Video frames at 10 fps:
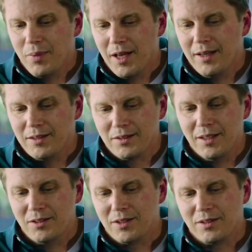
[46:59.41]
Ben, is
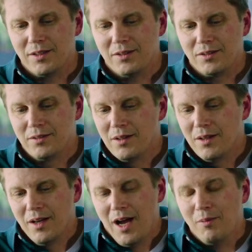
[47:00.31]
is just it's
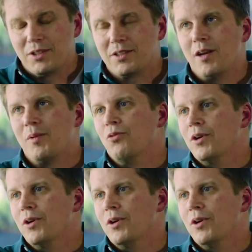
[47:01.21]
I'm excited about